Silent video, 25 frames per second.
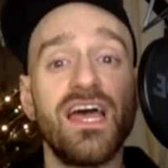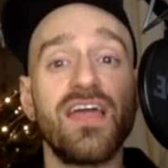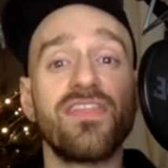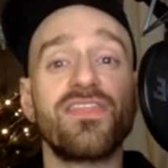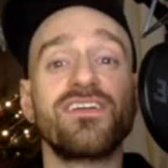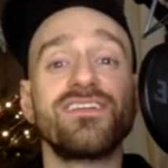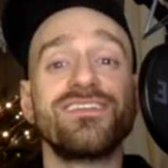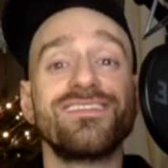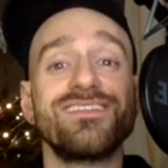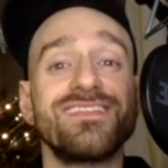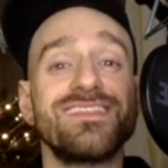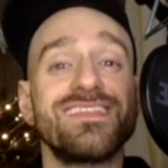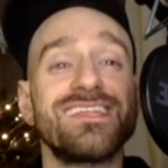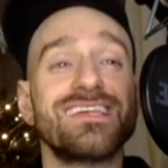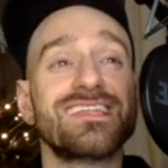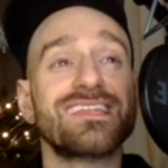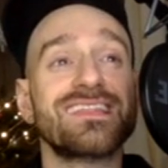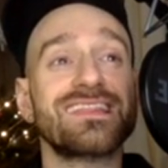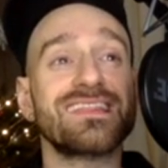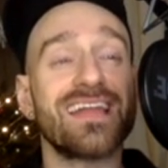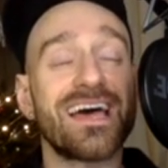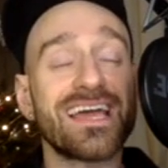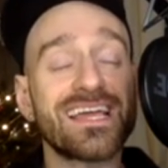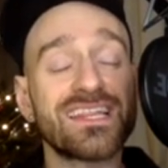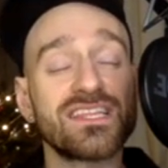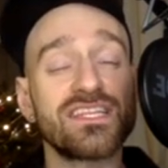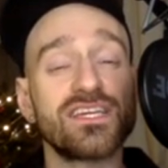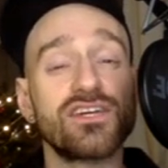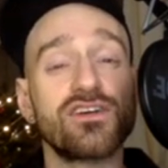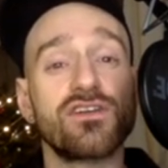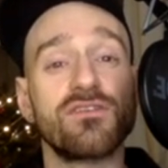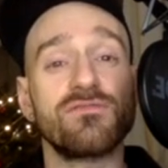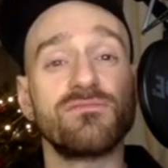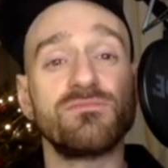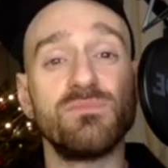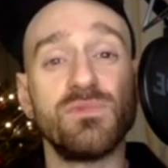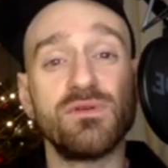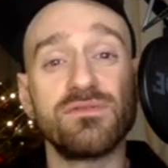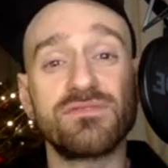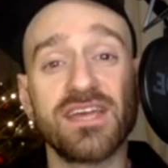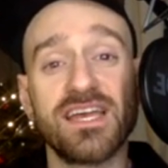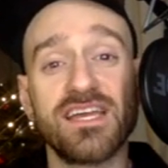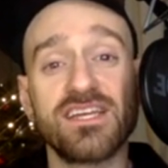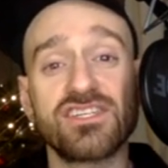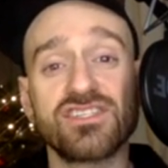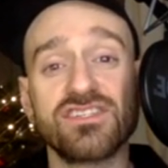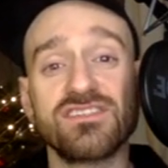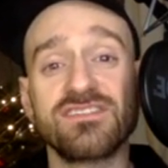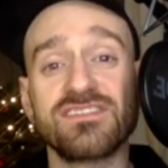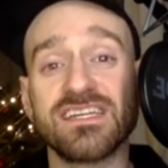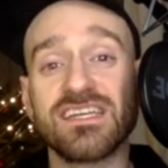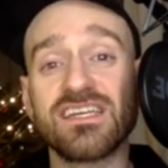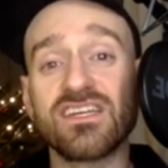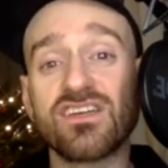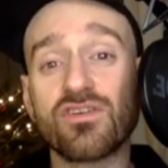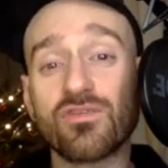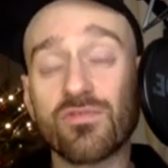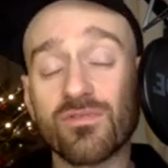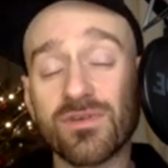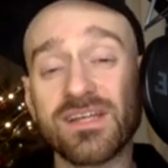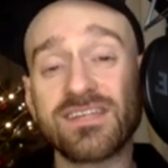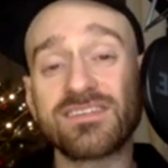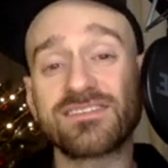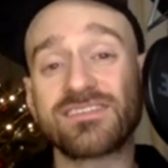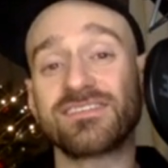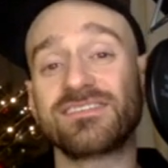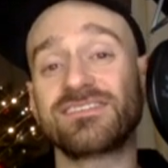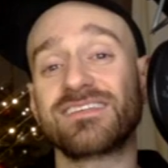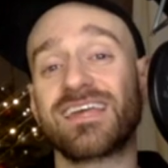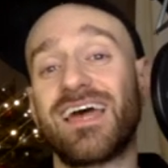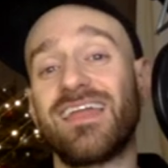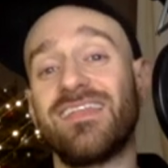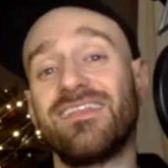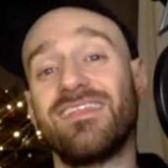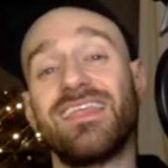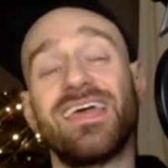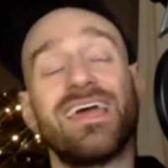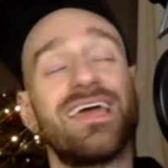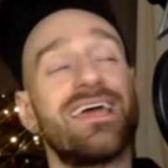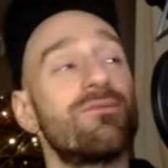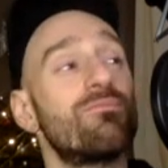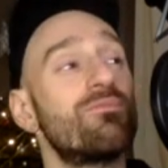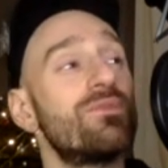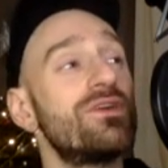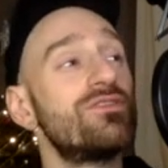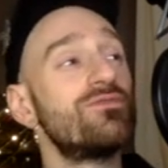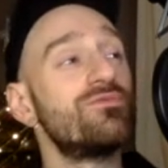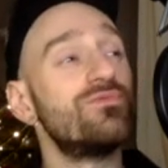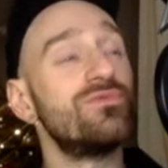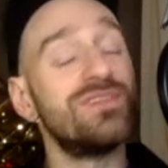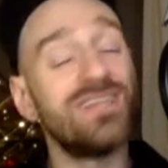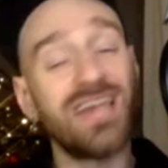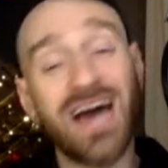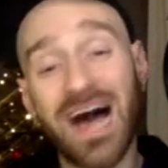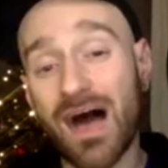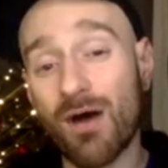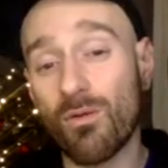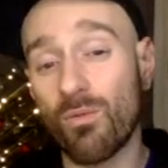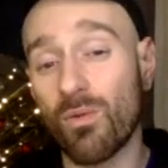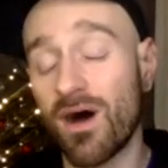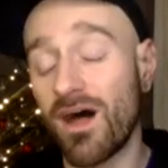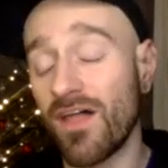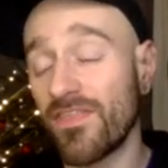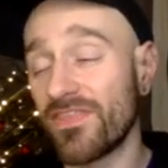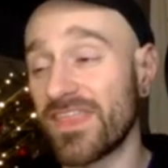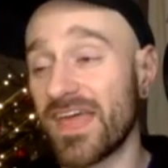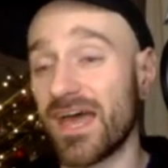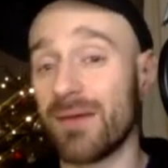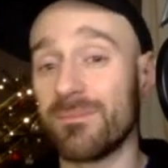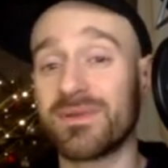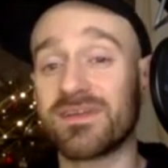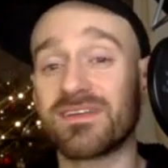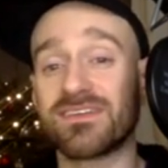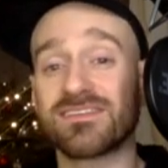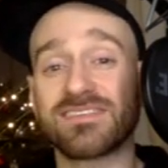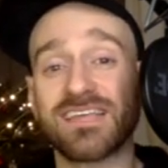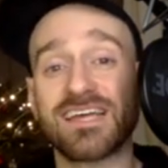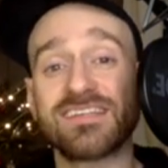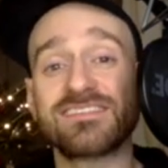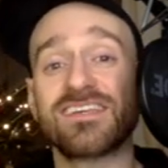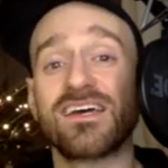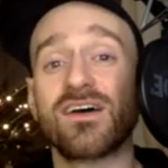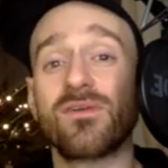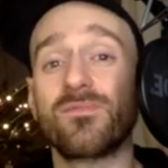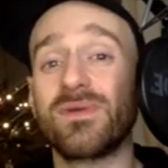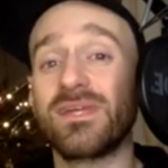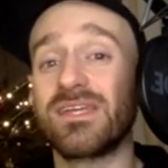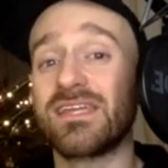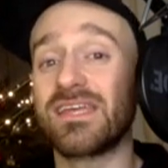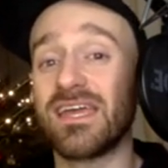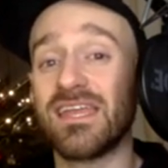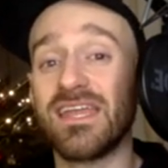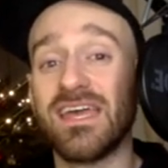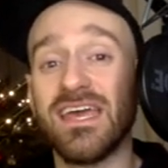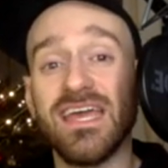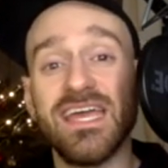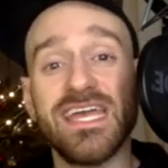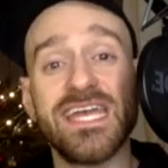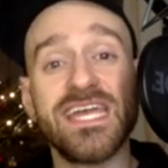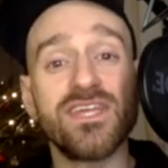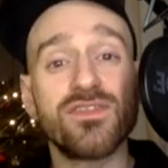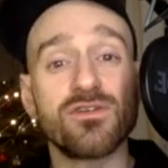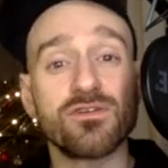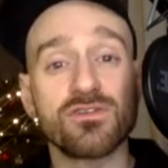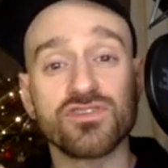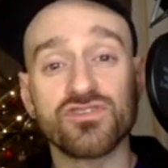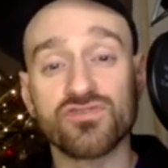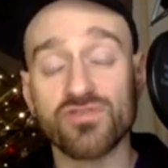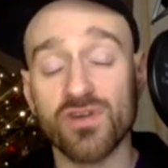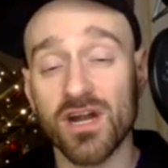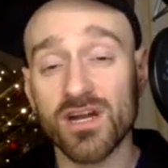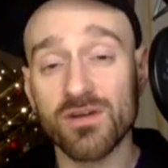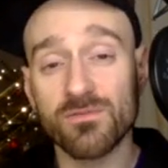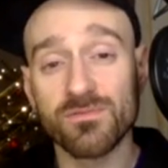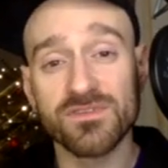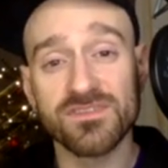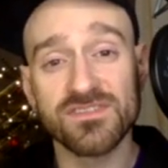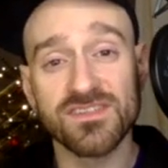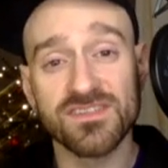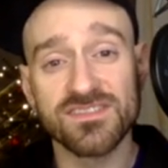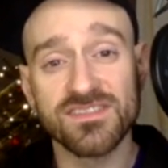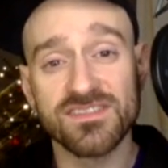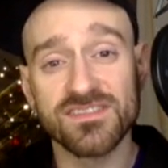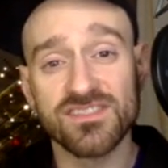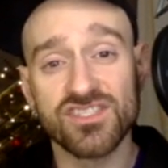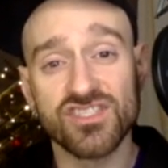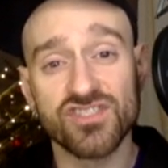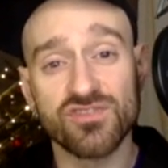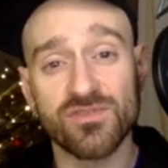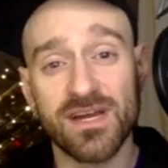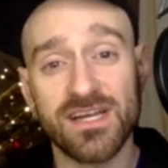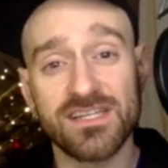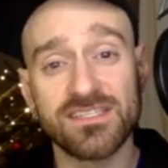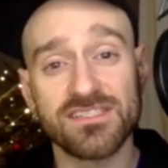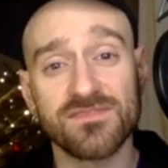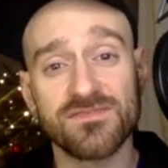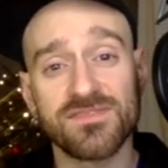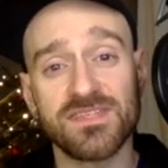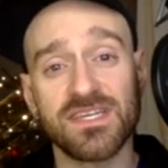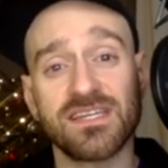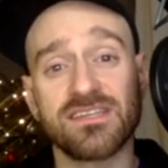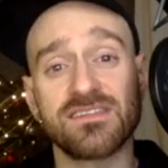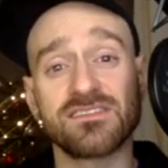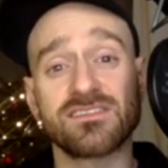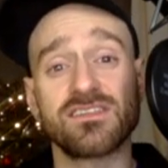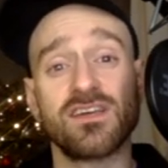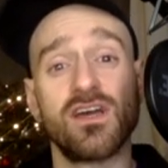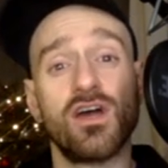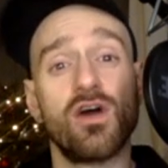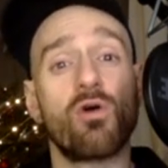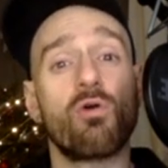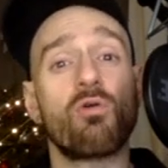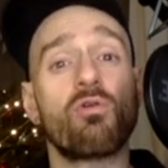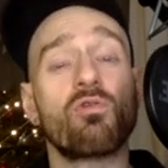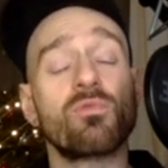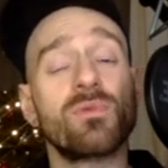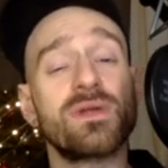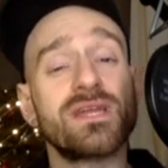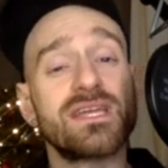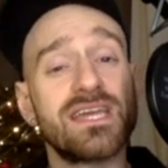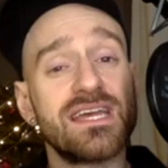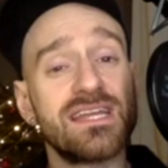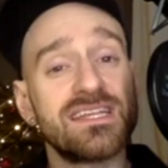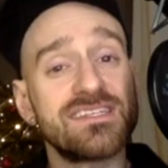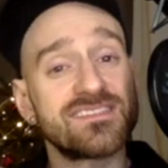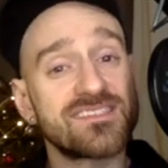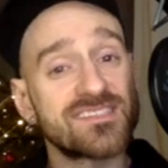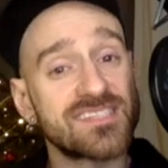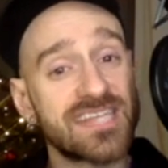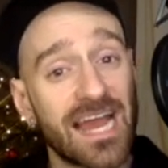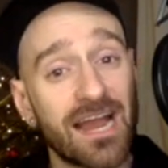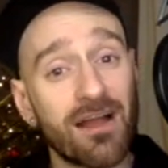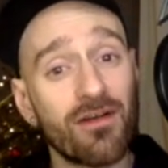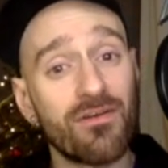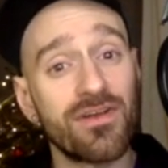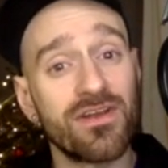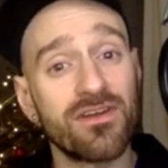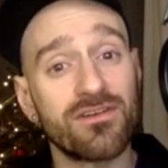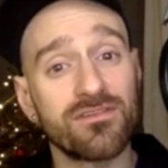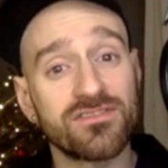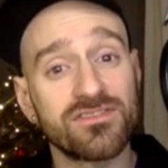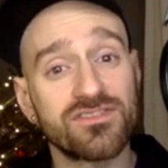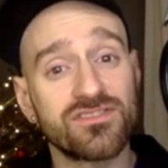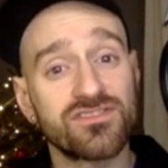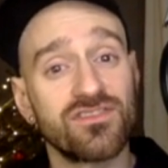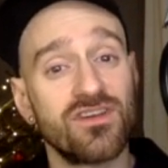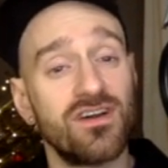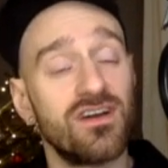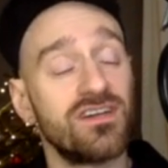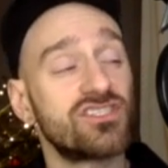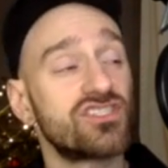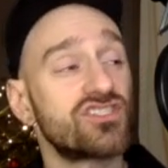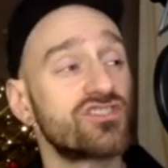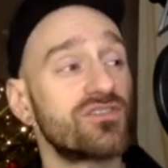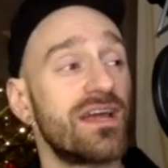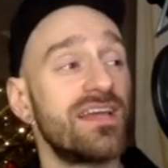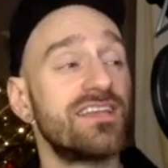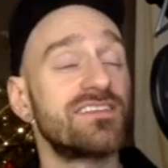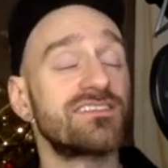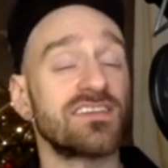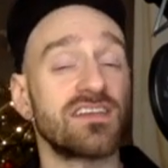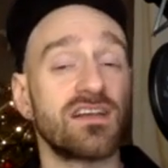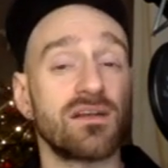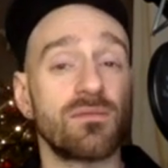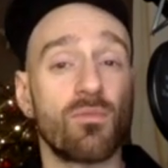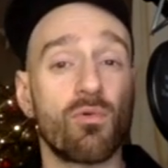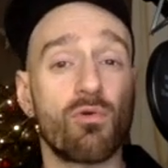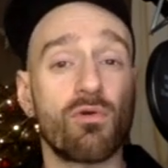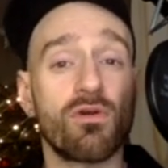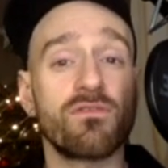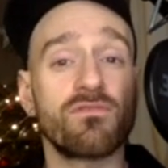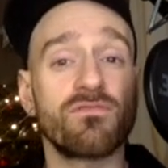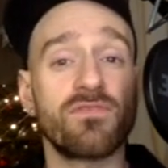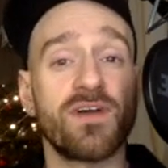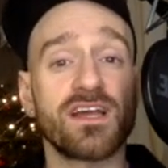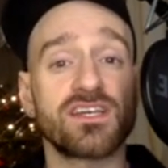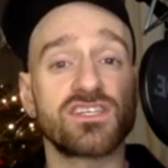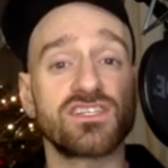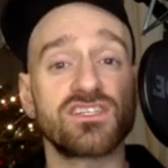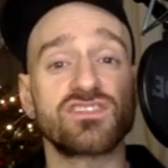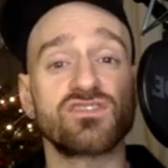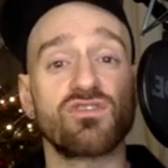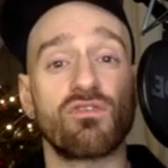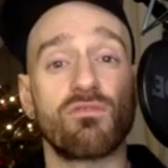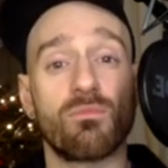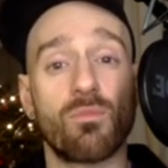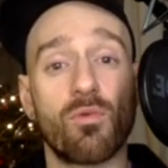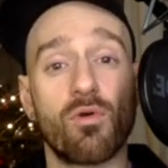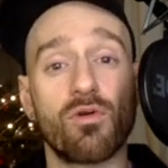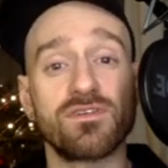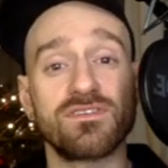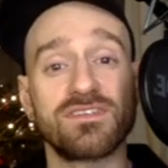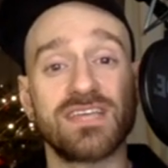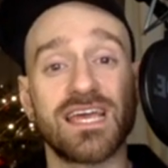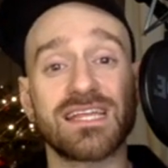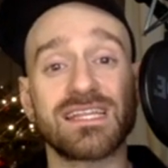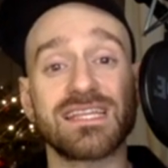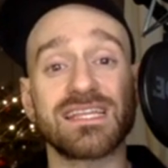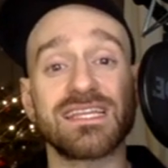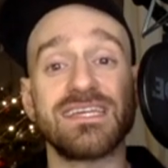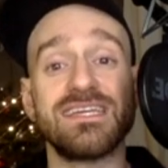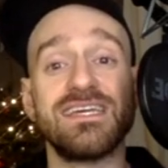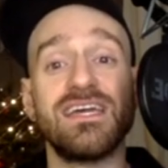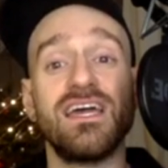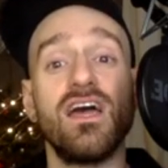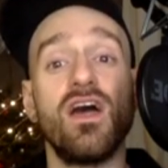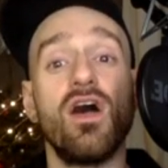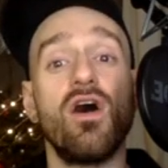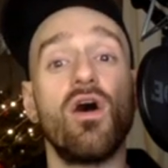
the likelihood of mutations increases, and we do not want that, because that's how we get either drug-resistant strains of things, or we get scarier strains that are more infectious or more deadly,